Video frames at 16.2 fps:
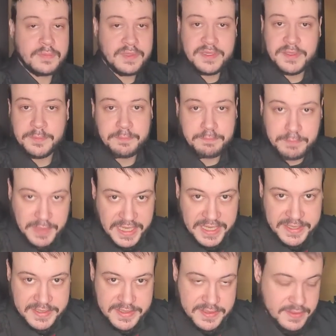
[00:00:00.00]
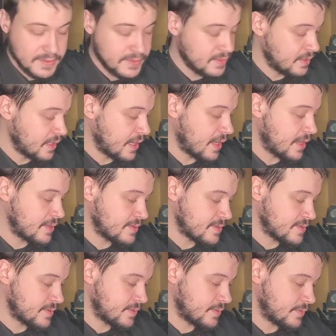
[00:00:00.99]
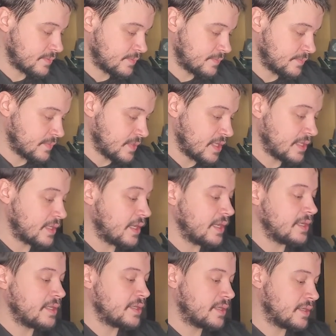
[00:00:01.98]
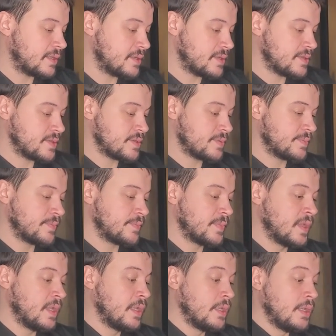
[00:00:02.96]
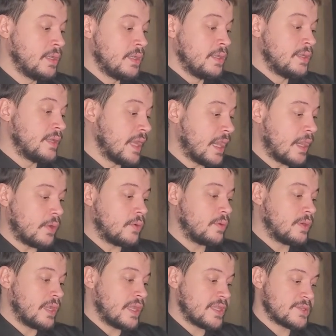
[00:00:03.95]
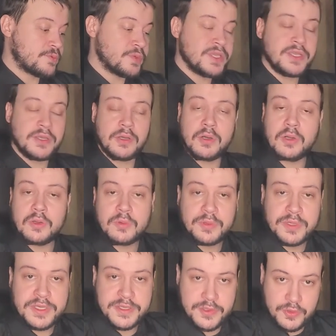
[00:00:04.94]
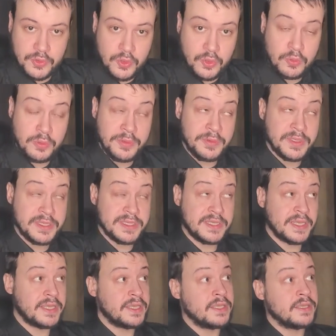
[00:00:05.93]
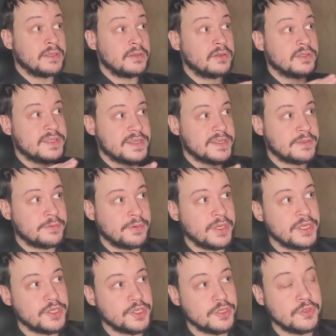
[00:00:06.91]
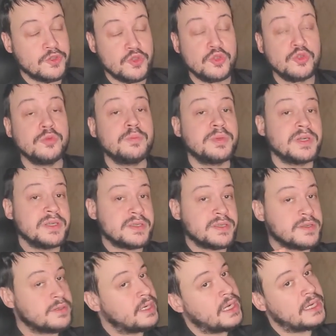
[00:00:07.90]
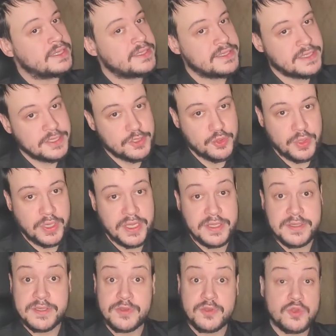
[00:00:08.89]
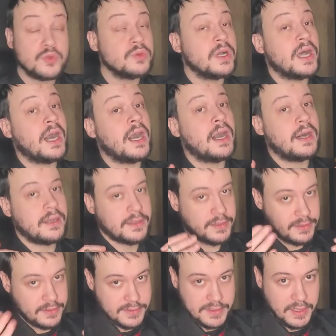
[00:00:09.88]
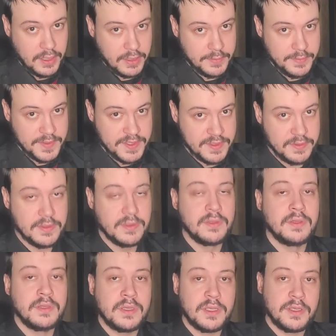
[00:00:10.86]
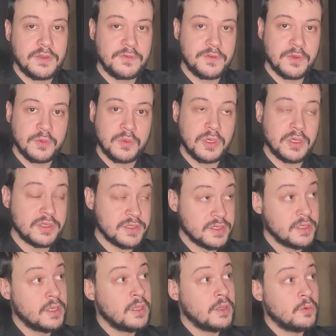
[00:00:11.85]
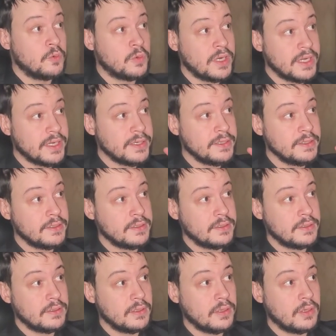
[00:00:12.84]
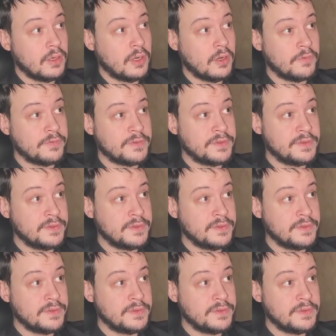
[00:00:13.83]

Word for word: the best answer in any case. Now, as we always do, we will take into consideration two personality traits, two archetypes, if you want. One of